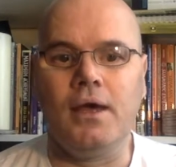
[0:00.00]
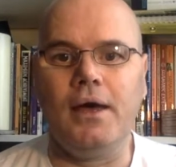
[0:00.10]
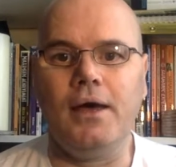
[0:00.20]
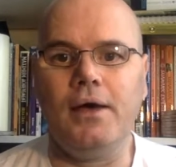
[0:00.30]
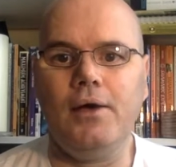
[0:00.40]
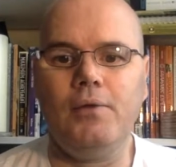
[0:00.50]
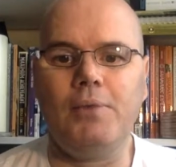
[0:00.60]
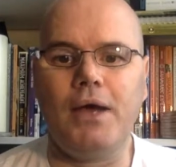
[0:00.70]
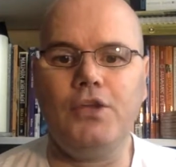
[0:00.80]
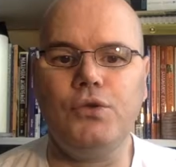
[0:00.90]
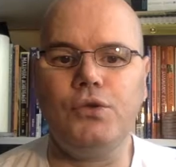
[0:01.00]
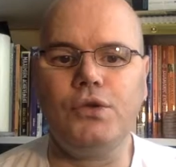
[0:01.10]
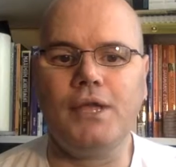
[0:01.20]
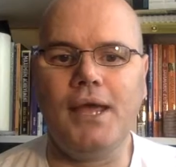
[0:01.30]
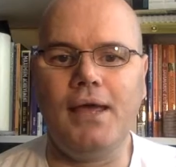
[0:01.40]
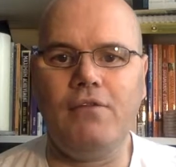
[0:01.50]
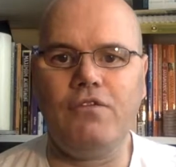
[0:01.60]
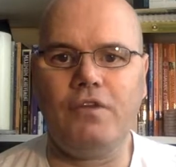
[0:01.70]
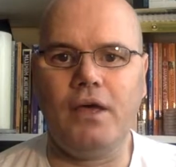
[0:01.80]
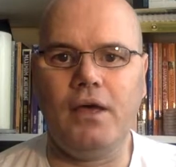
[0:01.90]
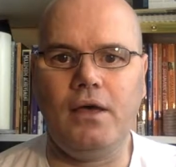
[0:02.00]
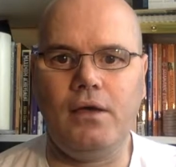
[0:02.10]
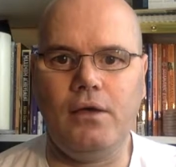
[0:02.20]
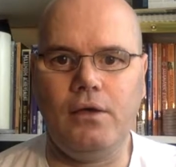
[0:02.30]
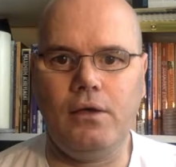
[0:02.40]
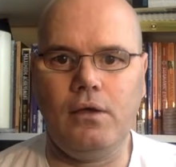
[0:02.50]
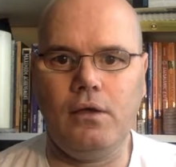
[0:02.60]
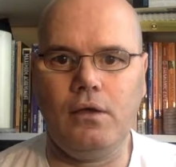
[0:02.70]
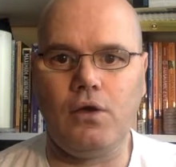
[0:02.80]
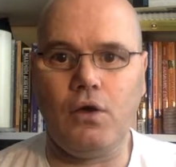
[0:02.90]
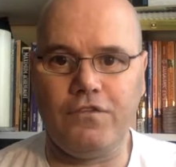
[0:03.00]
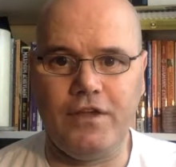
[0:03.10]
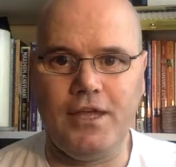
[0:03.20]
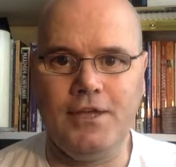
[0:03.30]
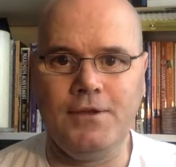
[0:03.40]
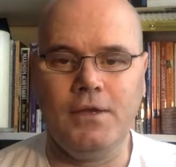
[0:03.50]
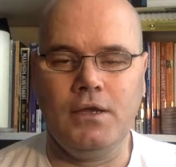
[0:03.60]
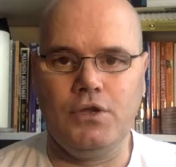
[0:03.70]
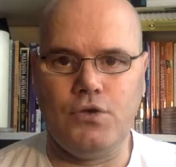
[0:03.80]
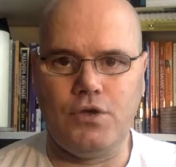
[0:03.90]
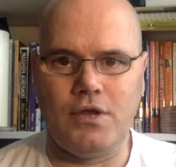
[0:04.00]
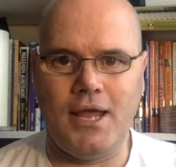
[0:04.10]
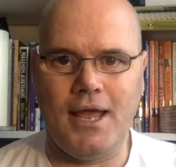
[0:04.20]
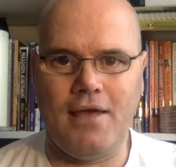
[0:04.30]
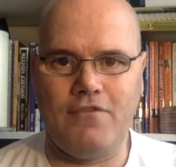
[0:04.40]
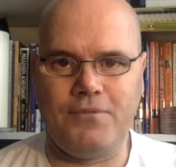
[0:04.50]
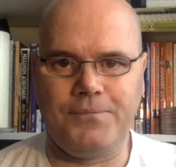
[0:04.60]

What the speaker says: But you could have coffee, you can have